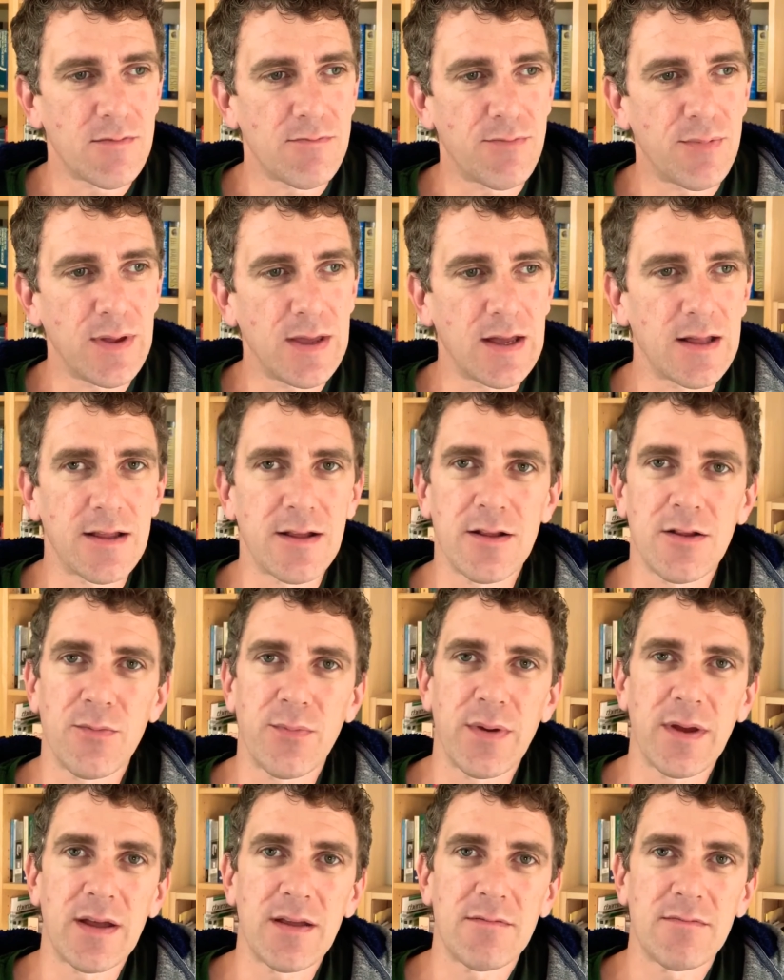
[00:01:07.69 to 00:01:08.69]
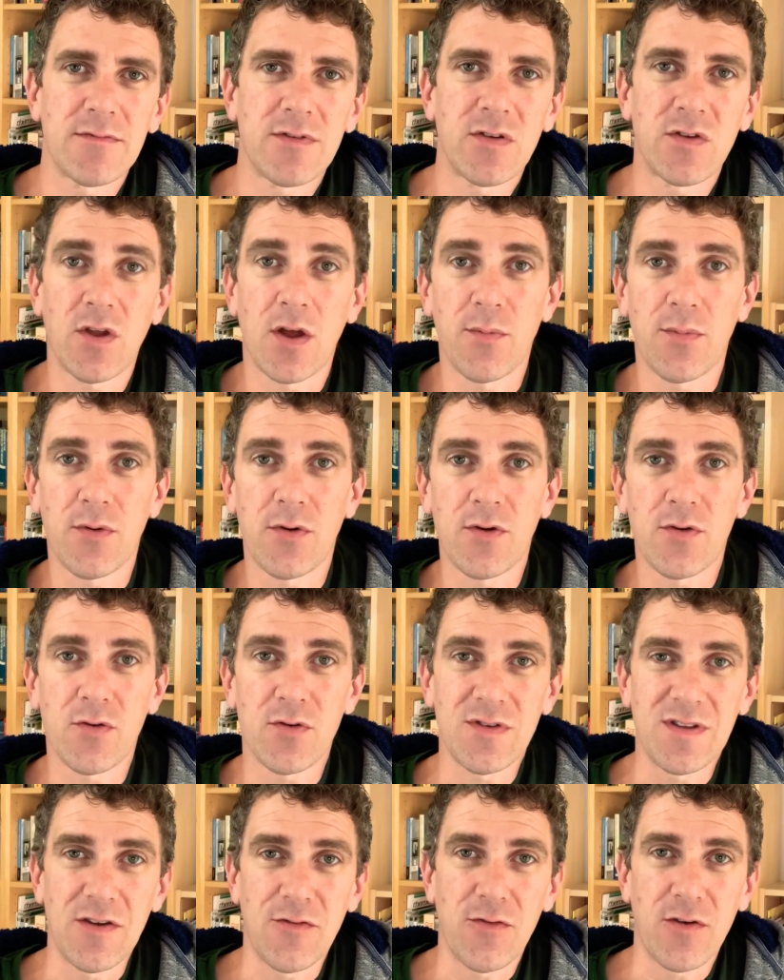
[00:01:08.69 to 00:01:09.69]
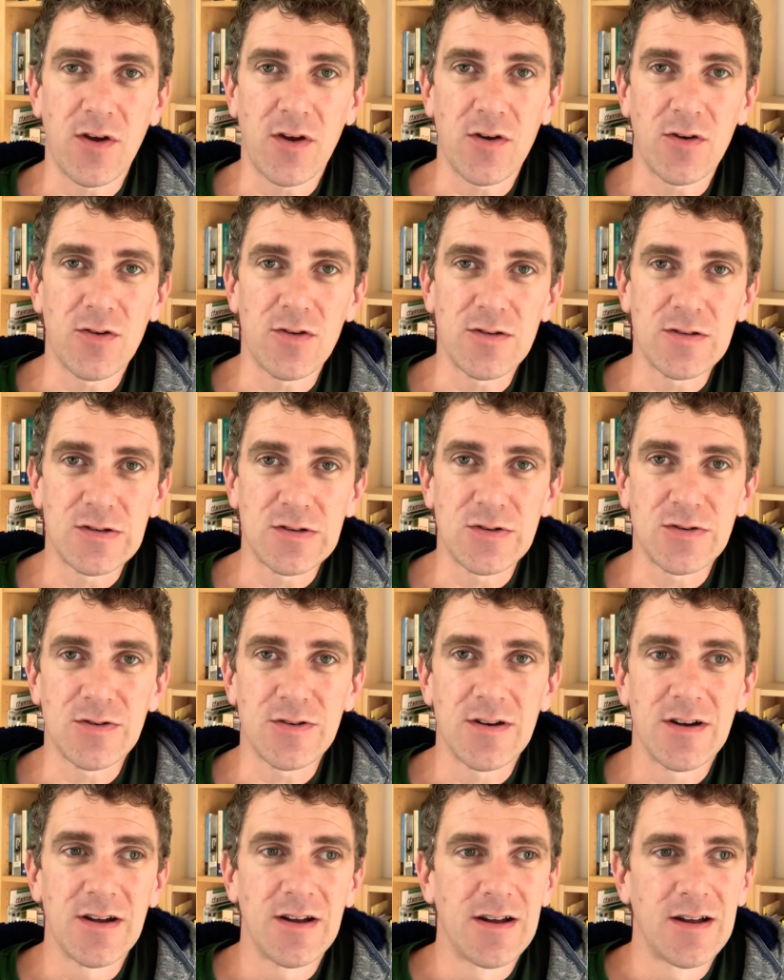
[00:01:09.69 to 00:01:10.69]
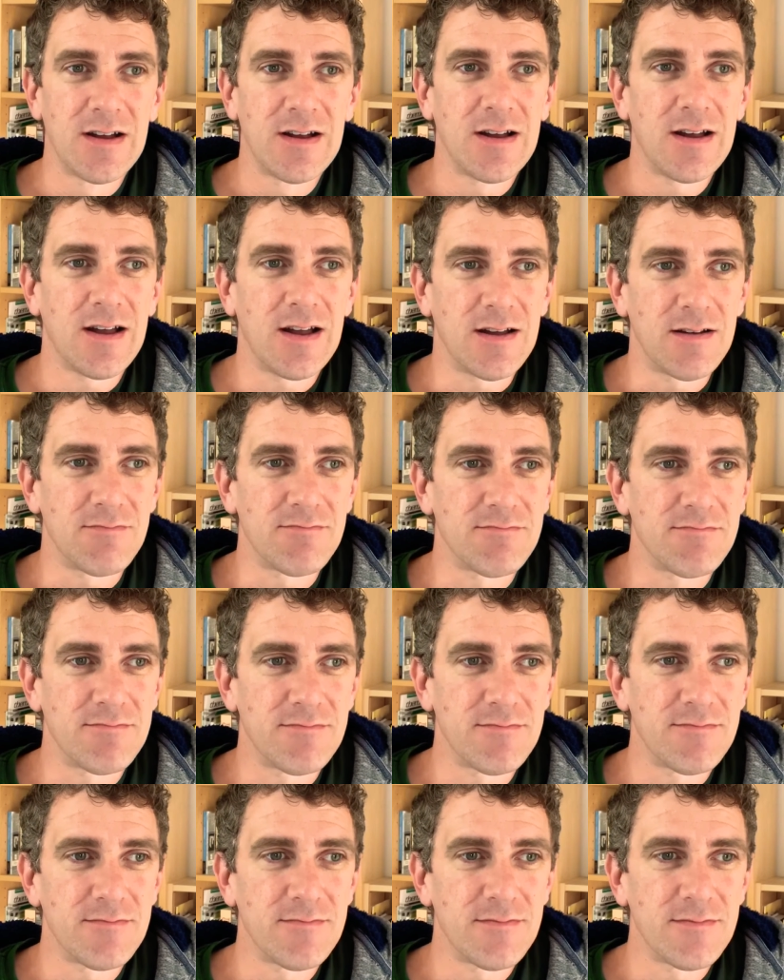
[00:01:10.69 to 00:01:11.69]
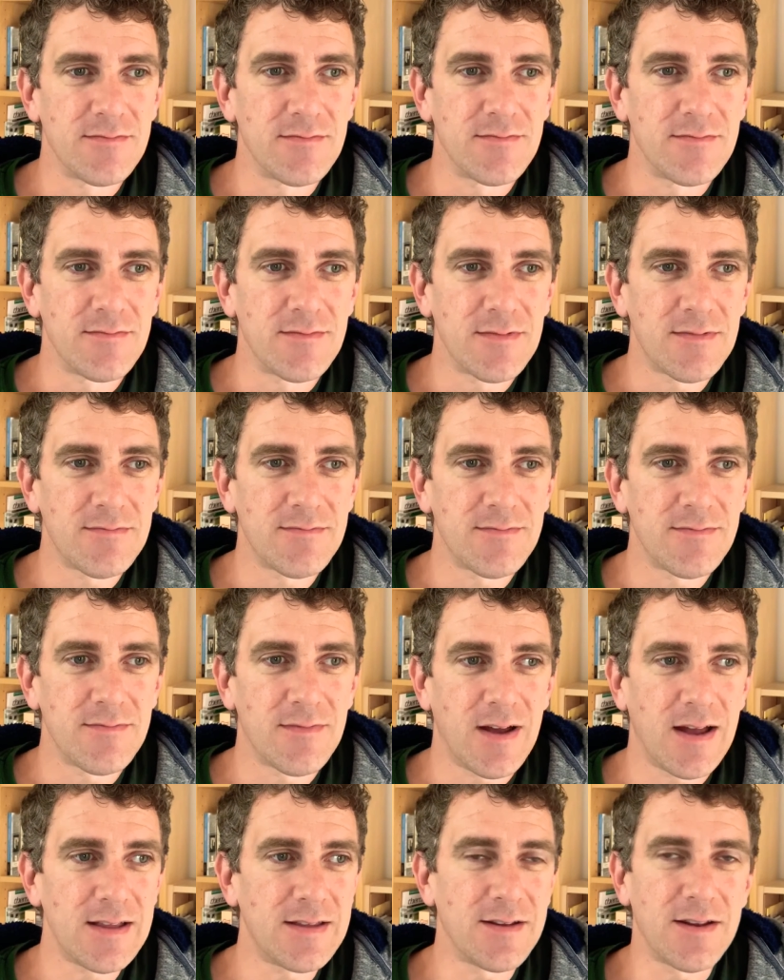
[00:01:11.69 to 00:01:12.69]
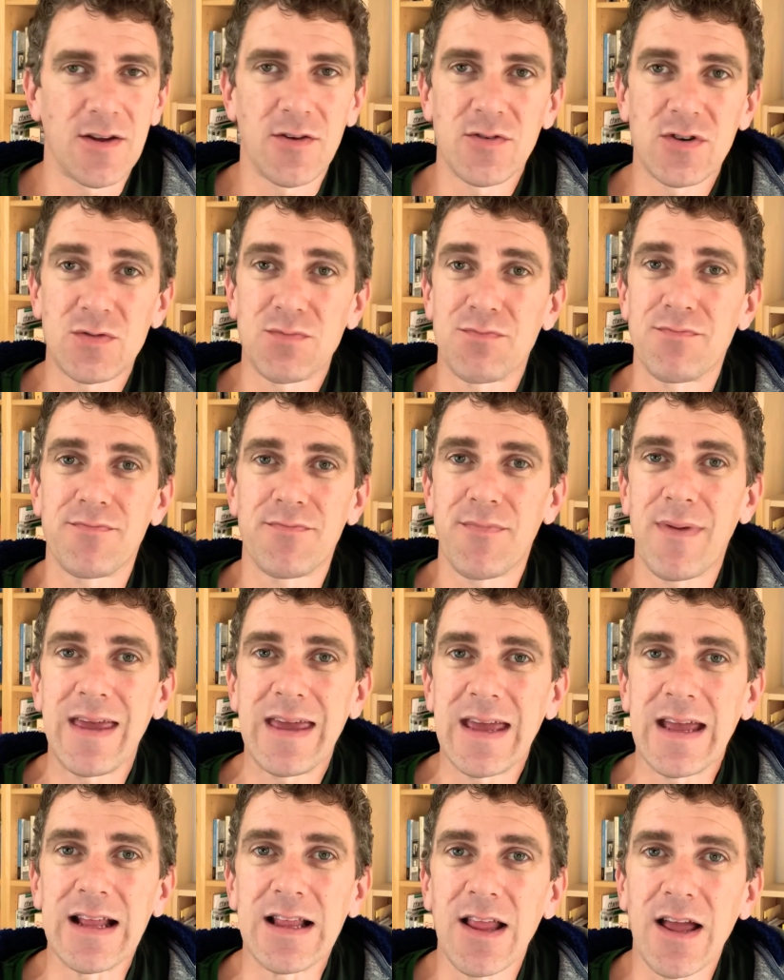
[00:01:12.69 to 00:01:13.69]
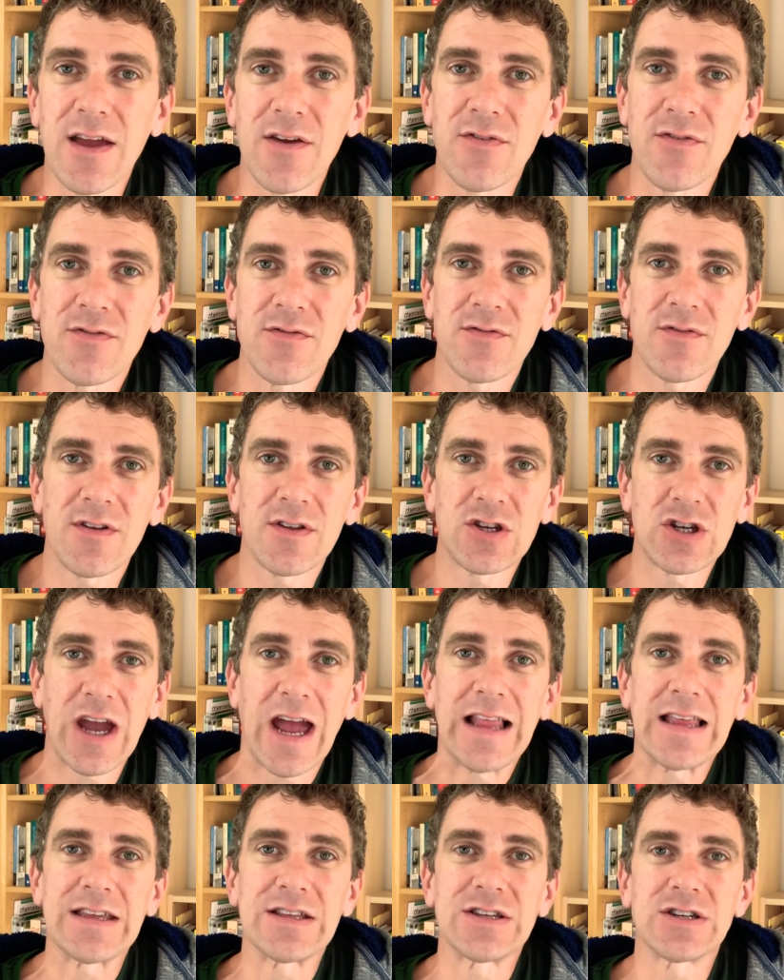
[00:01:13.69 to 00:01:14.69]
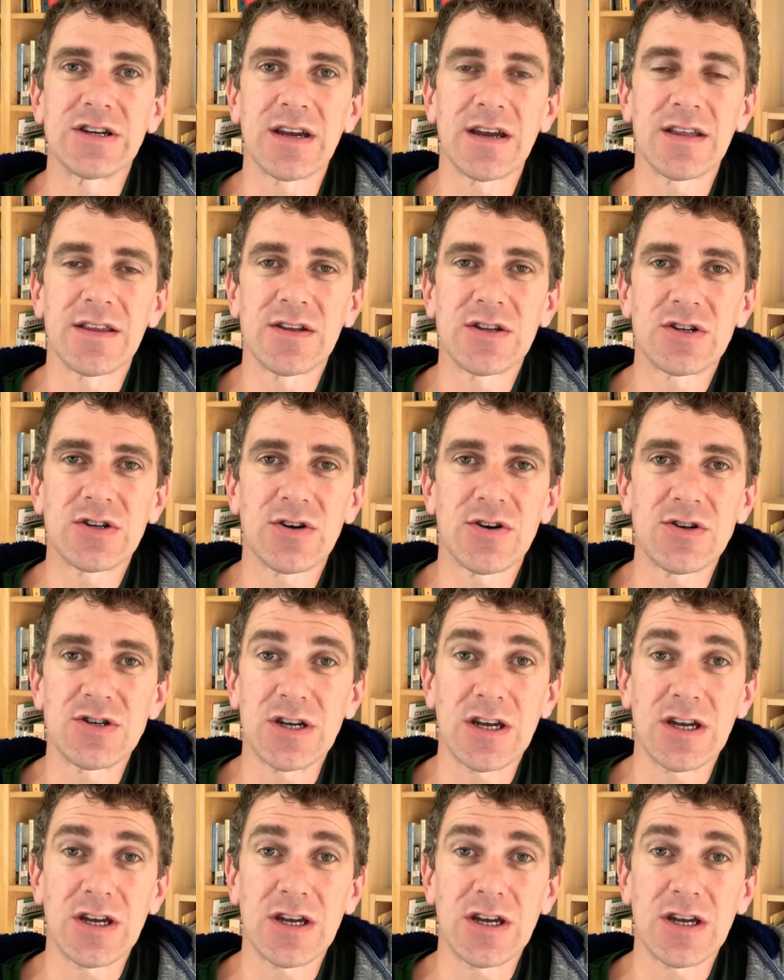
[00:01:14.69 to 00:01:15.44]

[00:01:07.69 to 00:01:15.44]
being a little bit stubborn or difficult or, I don't know, just making life challenging in the church.